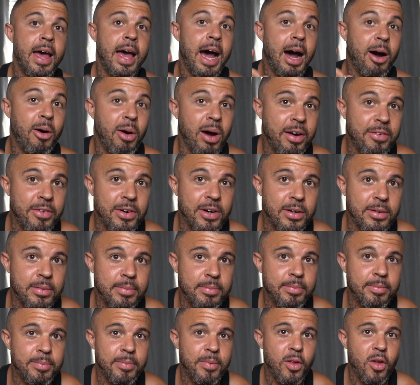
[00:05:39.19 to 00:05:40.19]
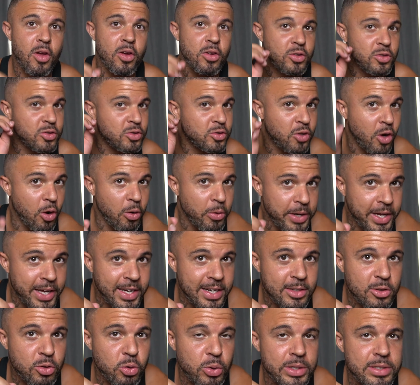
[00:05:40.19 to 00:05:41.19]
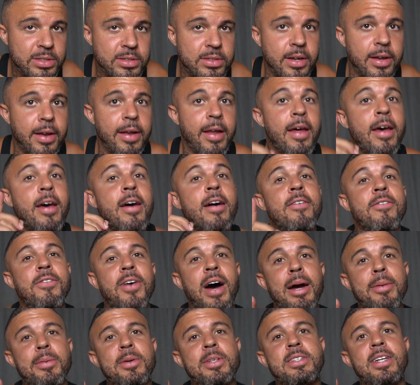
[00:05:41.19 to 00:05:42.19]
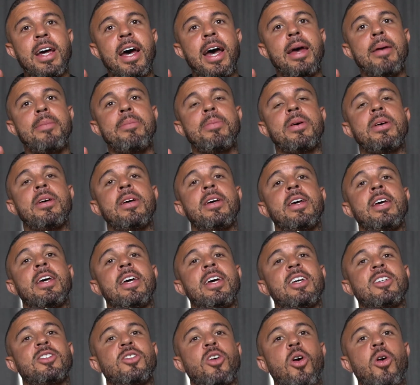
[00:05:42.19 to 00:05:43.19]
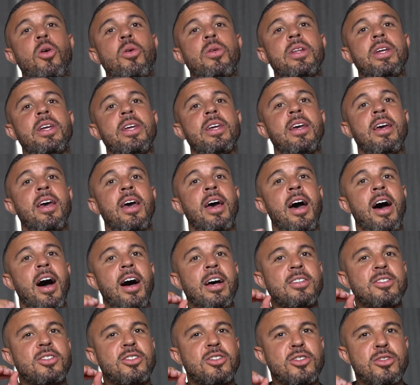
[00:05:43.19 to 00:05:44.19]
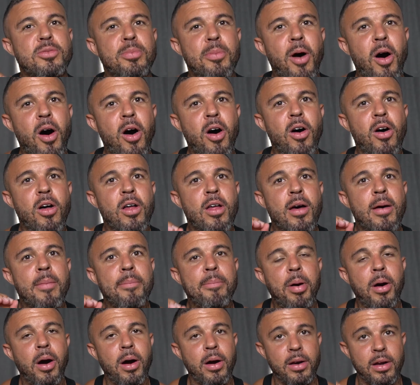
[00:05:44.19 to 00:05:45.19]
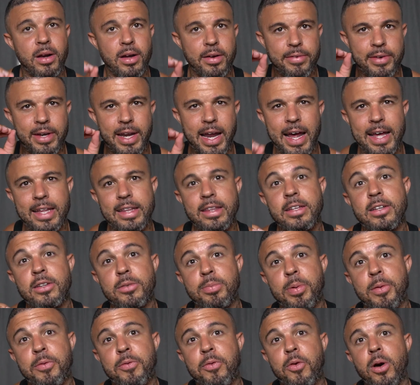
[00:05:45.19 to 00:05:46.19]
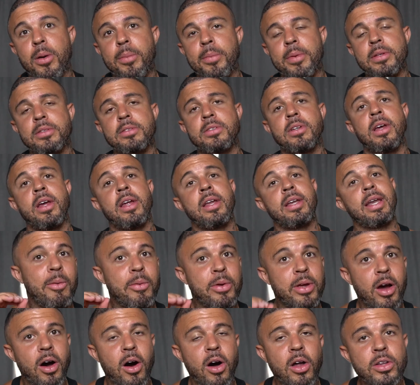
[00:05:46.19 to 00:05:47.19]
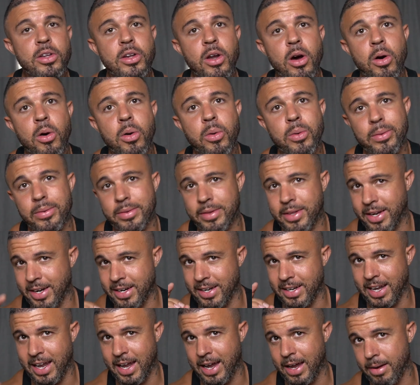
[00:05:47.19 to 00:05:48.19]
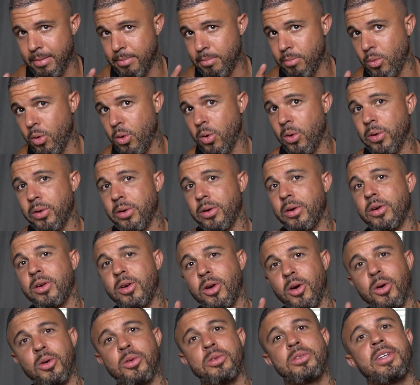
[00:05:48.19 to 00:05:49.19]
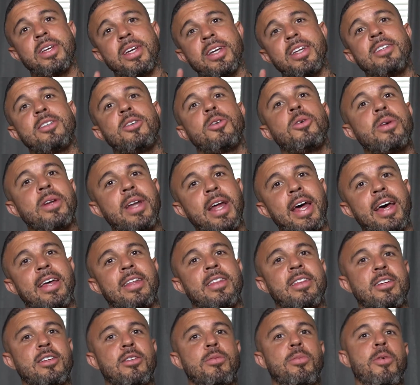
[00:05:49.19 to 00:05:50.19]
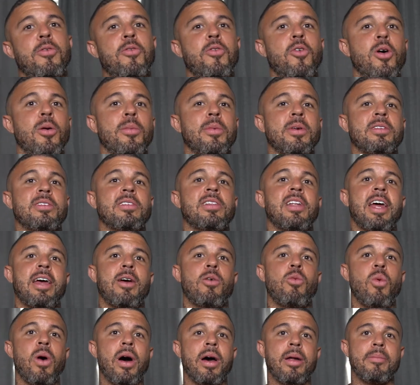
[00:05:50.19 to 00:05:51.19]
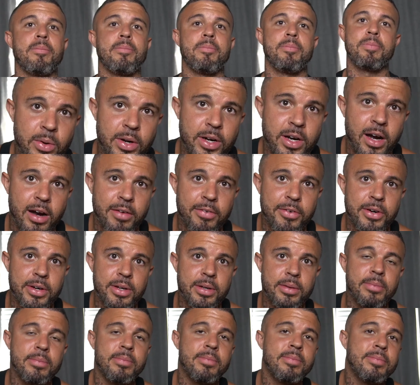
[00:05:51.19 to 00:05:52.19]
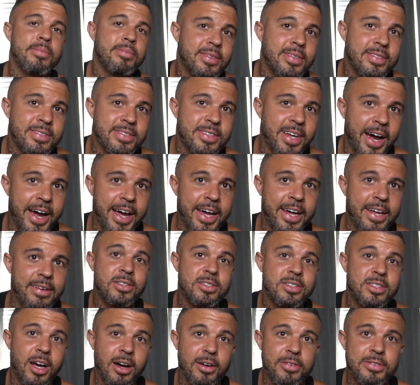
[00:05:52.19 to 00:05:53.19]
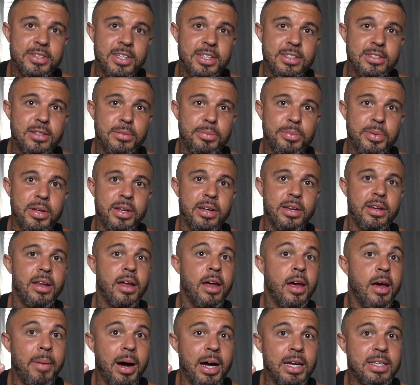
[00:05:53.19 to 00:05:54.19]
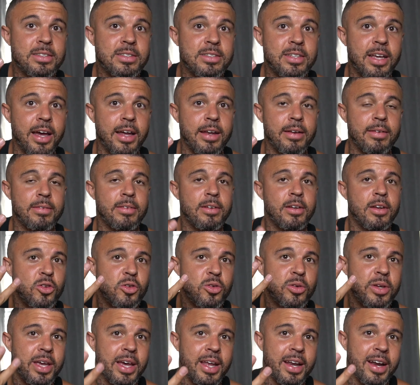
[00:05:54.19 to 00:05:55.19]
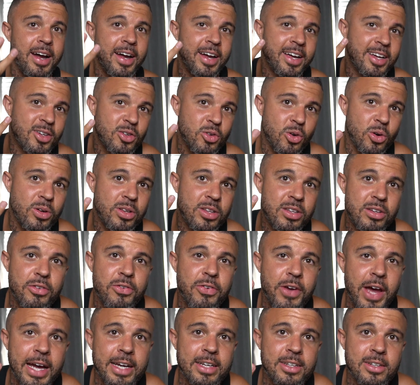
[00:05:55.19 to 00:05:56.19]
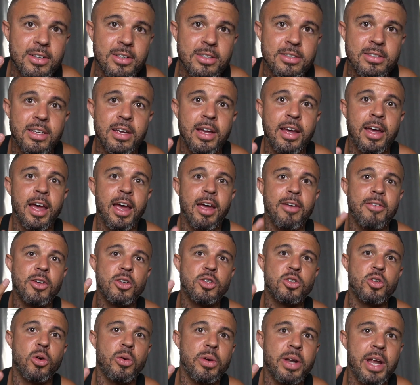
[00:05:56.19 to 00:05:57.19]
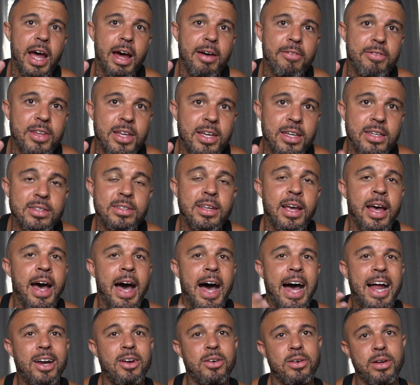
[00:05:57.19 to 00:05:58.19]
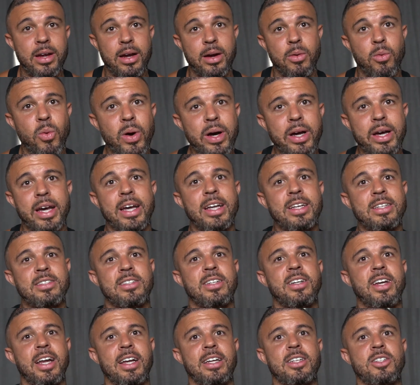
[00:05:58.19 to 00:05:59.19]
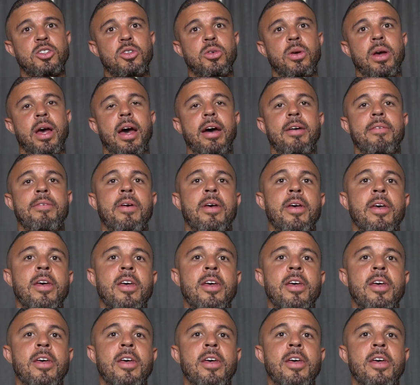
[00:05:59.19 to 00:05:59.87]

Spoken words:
However, don't get it twisted. Fiber type is only a small part of an athlete's performance. And we all know that a lot more goes into an athlete's performance, like what? Recovery, diet, self-discipline, mindset. You cannot ignore these factors. If you don't have these, I don't care what kind of genetics you have,